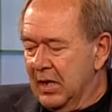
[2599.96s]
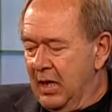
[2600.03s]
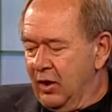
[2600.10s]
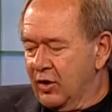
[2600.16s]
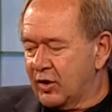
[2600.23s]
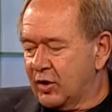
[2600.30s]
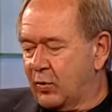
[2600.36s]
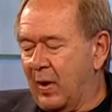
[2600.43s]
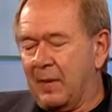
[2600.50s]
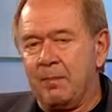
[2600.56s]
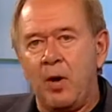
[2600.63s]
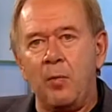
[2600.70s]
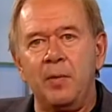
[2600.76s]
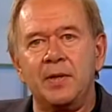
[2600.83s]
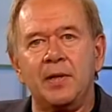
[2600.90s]
Just a quick
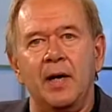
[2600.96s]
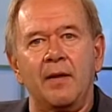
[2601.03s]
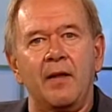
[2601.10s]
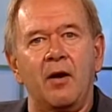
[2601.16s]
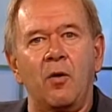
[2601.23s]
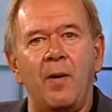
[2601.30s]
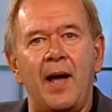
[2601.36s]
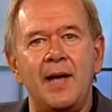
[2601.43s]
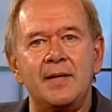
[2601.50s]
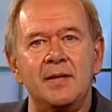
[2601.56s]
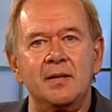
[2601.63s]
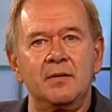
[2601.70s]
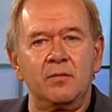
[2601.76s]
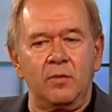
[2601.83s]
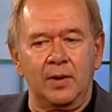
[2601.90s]
moment on the
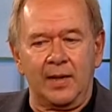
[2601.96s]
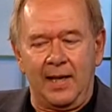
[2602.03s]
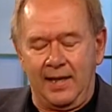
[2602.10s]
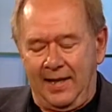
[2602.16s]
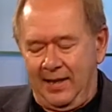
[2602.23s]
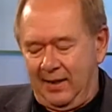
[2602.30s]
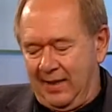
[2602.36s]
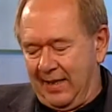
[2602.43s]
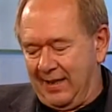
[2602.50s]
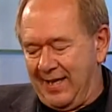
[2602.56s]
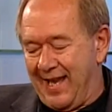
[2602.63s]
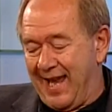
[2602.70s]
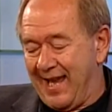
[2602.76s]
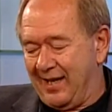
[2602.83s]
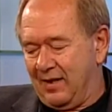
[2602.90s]
horizon. We're not at the
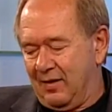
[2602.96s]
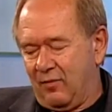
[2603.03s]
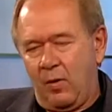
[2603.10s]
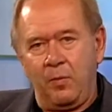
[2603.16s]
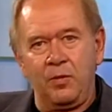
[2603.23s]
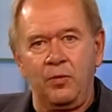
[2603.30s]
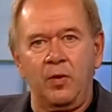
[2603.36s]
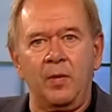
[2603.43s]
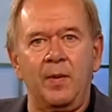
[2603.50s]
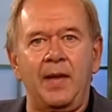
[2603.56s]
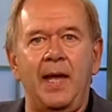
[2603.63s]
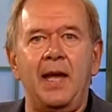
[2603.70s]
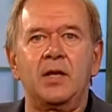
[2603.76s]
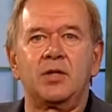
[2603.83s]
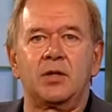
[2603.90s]
end of what we're doing with
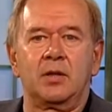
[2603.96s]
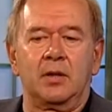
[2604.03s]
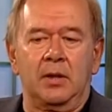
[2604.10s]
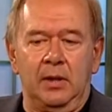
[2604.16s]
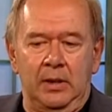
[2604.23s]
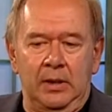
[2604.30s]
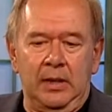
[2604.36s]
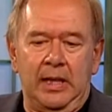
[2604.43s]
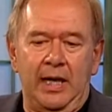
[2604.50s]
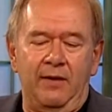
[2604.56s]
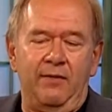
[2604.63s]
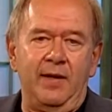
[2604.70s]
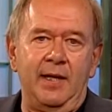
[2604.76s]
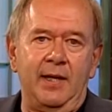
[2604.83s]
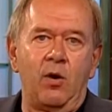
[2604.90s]

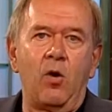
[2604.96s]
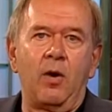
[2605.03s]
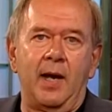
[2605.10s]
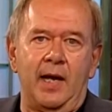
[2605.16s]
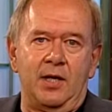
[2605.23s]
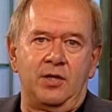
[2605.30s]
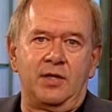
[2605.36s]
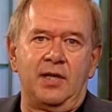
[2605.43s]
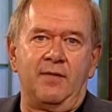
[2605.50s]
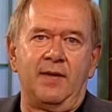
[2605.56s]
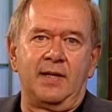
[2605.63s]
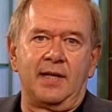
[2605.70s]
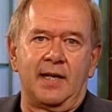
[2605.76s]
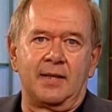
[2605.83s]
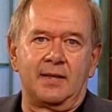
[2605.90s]
IV or HCV
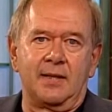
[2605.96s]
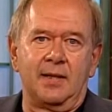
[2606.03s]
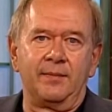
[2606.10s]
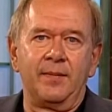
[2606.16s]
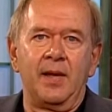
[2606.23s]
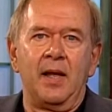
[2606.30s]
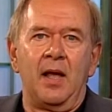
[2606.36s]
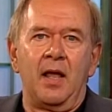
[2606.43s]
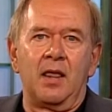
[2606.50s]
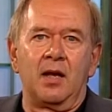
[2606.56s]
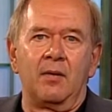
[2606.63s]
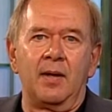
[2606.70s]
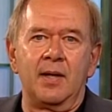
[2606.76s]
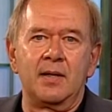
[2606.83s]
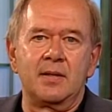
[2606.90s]
testing.
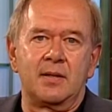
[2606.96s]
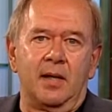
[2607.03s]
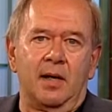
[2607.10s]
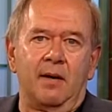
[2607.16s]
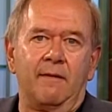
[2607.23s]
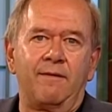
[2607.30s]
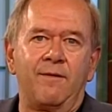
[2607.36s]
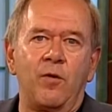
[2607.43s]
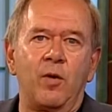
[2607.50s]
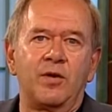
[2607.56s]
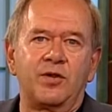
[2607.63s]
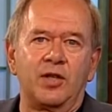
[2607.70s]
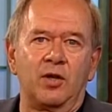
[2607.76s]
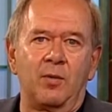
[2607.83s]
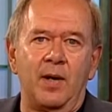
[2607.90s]
There is a 4th
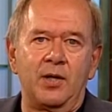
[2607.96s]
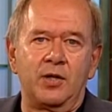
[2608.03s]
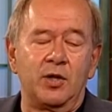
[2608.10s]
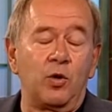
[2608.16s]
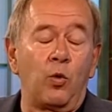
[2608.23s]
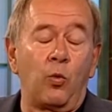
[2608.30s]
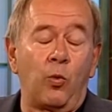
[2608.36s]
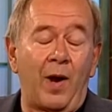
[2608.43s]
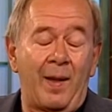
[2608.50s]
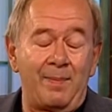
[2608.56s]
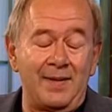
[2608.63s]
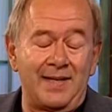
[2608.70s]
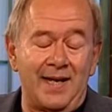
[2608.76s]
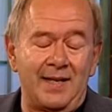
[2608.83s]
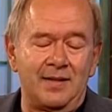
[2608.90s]
generation
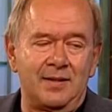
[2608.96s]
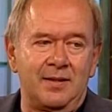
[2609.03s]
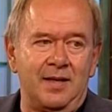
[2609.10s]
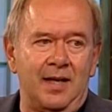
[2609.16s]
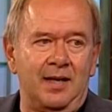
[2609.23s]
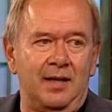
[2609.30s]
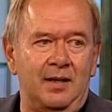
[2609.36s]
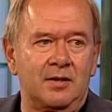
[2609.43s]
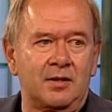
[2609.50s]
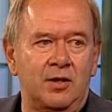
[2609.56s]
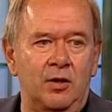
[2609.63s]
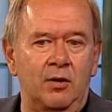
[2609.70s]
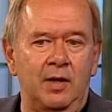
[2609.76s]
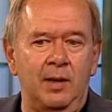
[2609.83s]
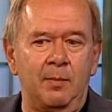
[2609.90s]
rapid test that is
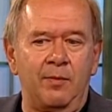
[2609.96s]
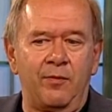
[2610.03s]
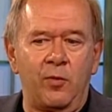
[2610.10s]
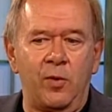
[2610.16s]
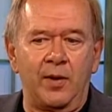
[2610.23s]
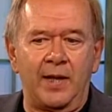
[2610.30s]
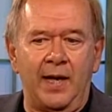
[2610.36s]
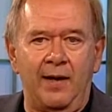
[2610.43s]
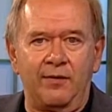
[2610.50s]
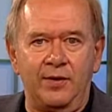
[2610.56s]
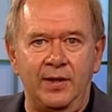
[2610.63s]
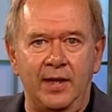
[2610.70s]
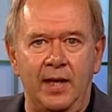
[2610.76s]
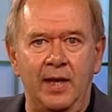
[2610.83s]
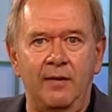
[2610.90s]
currently before the
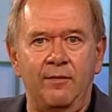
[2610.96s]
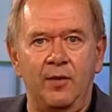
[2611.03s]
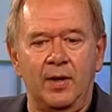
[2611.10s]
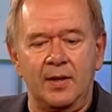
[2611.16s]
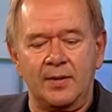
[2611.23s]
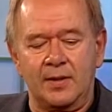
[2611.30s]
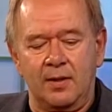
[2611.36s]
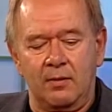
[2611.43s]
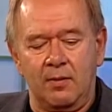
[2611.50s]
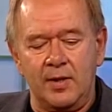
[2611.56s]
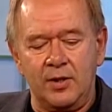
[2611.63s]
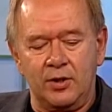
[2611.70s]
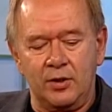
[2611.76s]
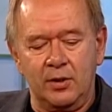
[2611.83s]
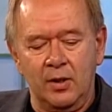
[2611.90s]
FDA for
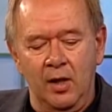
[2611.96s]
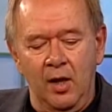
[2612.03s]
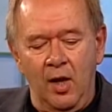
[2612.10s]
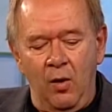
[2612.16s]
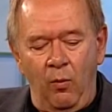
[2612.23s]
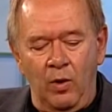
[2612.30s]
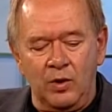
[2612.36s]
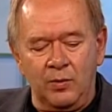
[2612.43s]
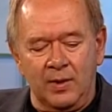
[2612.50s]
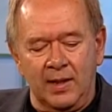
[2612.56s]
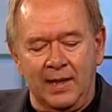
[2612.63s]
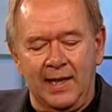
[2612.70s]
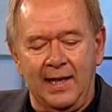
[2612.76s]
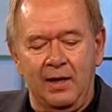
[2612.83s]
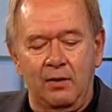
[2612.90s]
consideration, which would
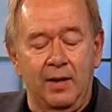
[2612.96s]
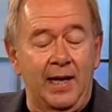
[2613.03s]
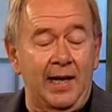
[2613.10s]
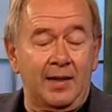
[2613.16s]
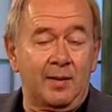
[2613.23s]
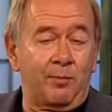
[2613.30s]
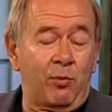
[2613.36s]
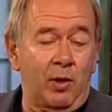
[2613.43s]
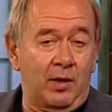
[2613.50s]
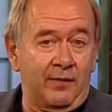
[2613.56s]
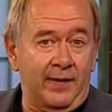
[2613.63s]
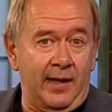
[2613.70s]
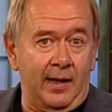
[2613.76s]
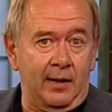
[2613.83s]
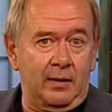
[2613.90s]
allow at the point of
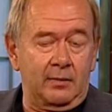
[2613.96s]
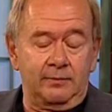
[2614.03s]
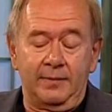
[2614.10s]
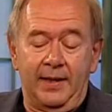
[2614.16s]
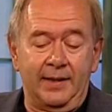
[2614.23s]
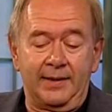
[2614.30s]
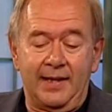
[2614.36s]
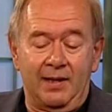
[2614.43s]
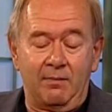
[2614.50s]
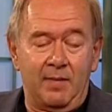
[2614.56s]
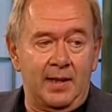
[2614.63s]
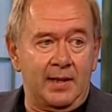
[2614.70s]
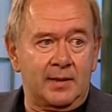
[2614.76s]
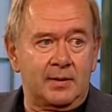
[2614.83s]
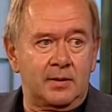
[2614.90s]
care in 10
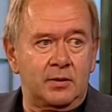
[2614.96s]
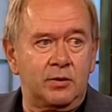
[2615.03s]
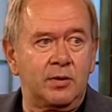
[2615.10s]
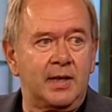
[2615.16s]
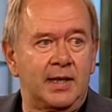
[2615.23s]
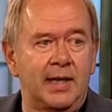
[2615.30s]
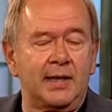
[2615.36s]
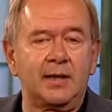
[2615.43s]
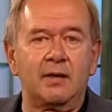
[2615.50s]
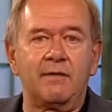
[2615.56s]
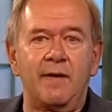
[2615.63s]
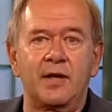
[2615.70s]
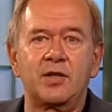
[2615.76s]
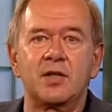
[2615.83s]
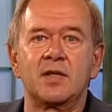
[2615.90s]
minutes to detect
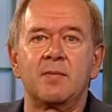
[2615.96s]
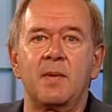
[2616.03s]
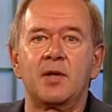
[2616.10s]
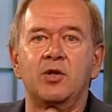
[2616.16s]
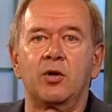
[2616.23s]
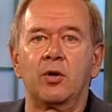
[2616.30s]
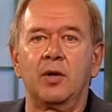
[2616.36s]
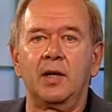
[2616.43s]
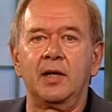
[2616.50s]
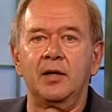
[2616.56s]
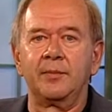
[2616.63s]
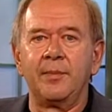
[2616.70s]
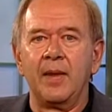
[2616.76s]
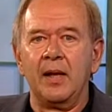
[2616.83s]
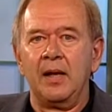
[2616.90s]
infections much
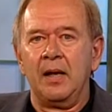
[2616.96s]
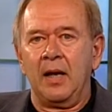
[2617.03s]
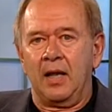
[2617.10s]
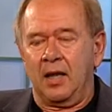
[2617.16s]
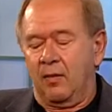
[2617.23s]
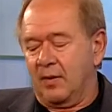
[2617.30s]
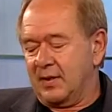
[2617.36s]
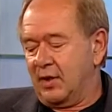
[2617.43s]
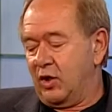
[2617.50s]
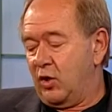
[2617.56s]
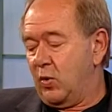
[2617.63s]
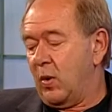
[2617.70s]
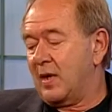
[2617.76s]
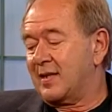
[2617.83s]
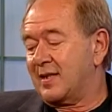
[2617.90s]
earlier. There is a
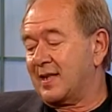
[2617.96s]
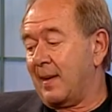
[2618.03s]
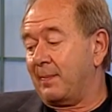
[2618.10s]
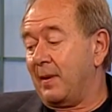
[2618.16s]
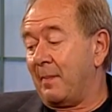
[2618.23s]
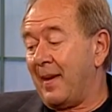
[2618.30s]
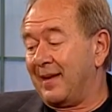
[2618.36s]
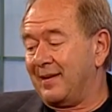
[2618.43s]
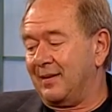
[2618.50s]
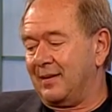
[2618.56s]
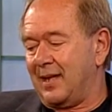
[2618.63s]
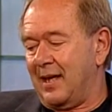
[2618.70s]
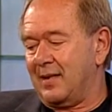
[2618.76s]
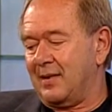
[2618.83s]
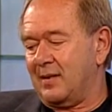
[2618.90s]
new supplemental
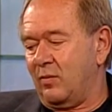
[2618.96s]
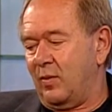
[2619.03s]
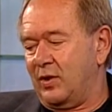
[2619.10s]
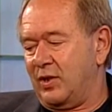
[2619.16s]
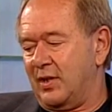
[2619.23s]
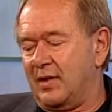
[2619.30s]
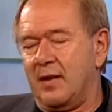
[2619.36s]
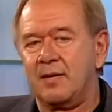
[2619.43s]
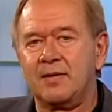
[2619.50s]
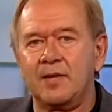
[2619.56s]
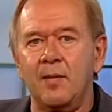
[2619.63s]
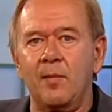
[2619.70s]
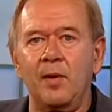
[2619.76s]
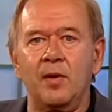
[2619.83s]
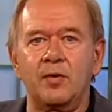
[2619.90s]
test, which is
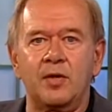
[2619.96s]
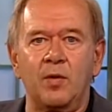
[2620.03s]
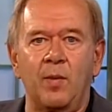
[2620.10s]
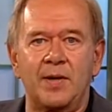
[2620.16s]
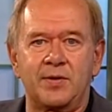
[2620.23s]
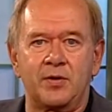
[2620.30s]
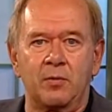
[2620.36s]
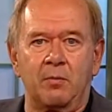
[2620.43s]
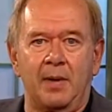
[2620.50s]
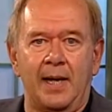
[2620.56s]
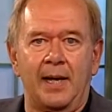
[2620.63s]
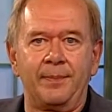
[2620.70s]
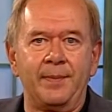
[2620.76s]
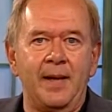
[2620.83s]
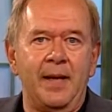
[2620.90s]
similar to the Western
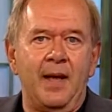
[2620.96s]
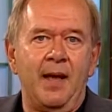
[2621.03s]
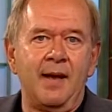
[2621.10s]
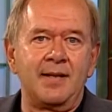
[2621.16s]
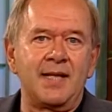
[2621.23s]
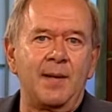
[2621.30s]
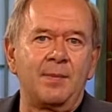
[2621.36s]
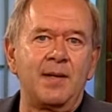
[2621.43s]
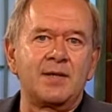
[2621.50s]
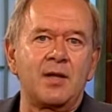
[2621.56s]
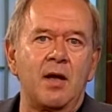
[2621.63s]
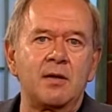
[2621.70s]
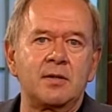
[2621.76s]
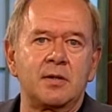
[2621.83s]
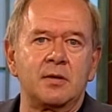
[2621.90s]
blot, except it's
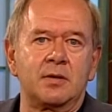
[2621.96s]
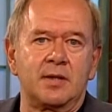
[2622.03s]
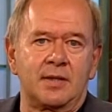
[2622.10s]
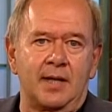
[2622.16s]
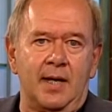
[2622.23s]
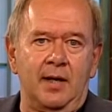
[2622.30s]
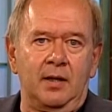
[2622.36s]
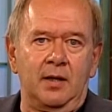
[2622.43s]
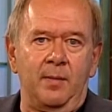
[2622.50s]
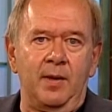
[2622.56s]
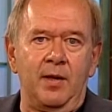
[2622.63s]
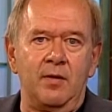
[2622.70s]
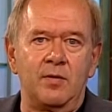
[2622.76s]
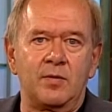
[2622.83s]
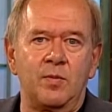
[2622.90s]
also designed to be
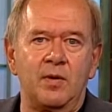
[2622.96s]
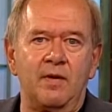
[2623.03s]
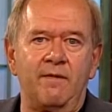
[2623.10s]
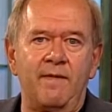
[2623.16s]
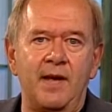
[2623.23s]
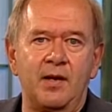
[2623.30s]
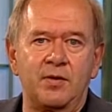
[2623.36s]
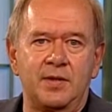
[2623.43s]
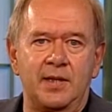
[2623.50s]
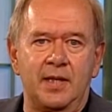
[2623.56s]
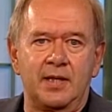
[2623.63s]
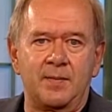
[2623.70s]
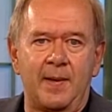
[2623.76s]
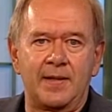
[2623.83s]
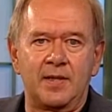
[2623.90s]
used with a finger stick
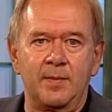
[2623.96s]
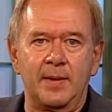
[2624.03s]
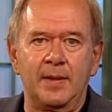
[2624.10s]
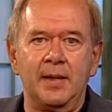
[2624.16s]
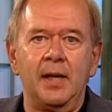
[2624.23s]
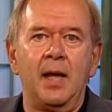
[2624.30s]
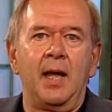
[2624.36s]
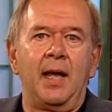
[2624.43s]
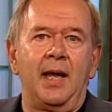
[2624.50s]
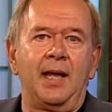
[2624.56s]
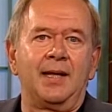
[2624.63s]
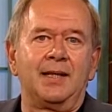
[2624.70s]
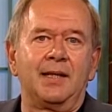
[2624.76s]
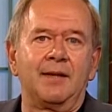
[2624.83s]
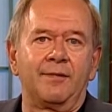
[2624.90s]
specimen.
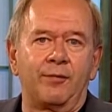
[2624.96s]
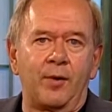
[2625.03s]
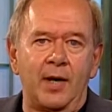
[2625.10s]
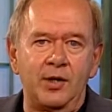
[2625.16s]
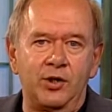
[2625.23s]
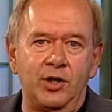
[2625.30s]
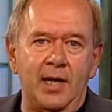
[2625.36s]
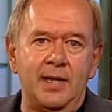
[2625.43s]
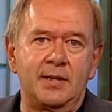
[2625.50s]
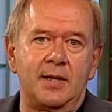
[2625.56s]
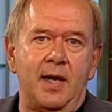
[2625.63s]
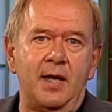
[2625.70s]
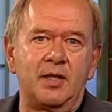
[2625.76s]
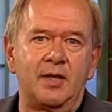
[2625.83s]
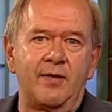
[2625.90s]
It differentiates
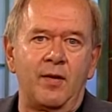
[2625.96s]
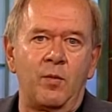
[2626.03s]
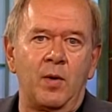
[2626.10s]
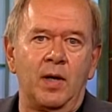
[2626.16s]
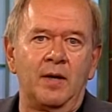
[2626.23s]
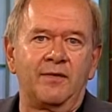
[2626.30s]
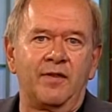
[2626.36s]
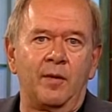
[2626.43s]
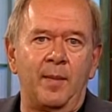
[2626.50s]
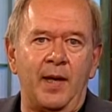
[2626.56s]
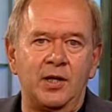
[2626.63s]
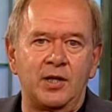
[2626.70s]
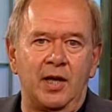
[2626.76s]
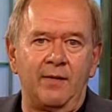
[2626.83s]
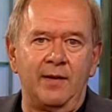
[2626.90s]
HIV-1 from
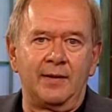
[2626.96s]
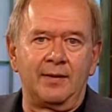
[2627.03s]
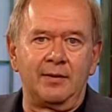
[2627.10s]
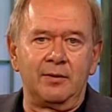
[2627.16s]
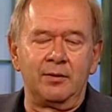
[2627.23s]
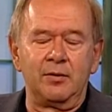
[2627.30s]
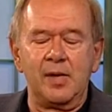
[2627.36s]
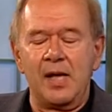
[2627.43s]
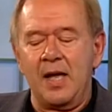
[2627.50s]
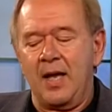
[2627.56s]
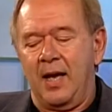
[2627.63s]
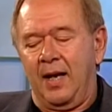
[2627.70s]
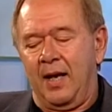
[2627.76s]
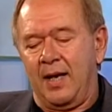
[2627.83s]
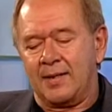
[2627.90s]
HIV-2.
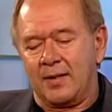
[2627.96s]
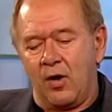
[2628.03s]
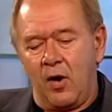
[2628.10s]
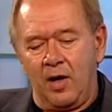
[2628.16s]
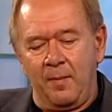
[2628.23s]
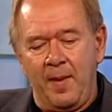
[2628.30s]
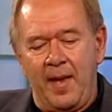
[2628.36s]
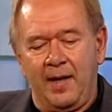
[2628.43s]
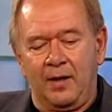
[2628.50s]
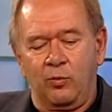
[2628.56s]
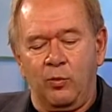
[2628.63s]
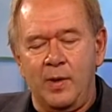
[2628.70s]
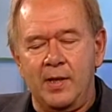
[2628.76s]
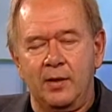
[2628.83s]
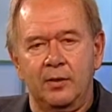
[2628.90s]
It has an automatic
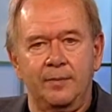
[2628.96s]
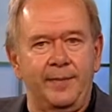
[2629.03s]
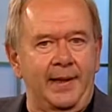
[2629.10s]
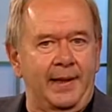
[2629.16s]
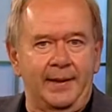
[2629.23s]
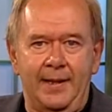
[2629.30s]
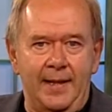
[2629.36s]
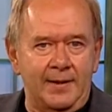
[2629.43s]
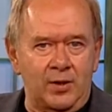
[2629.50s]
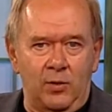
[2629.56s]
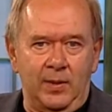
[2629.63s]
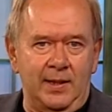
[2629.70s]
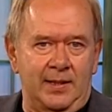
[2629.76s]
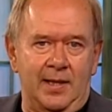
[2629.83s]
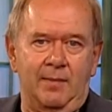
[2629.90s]
reader and takes
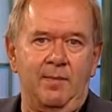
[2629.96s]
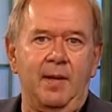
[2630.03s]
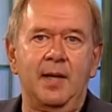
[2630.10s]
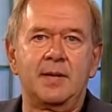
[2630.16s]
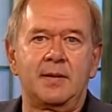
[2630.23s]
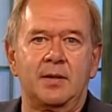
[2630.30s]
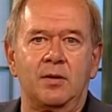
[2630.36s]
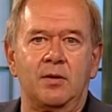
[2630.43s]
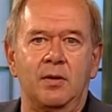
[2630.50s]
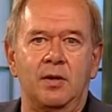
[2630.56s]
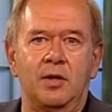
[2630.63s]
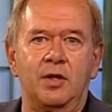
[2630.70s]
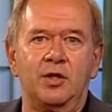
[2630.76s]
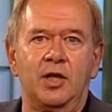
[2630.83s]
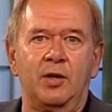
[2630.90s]
only 10 minutes in order
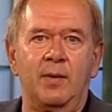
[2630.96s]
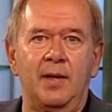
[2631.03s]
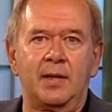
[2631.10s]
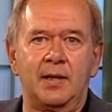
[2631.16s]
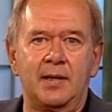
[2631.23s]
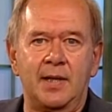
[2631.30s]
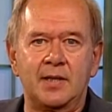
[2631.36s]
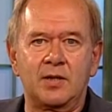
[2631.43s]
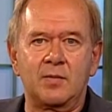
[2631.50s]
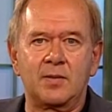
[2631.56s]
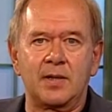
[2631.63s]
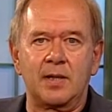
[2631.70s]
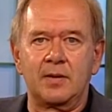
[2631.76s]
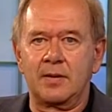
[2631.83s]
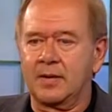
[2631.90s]
to generate the test
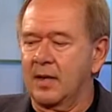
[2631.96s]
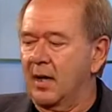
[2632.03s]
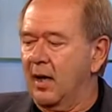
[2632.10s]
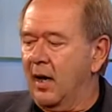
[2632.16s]
results.